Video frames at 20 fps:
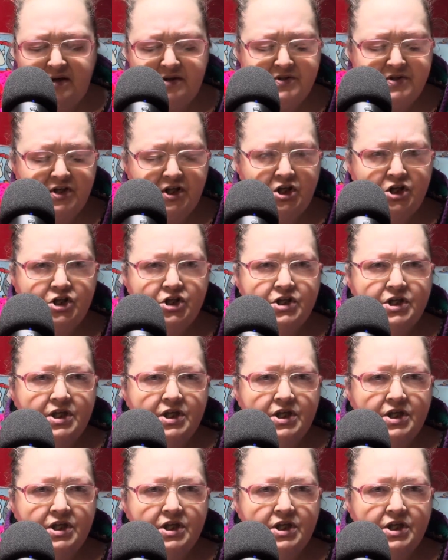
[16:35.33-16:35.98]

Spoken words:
stitches,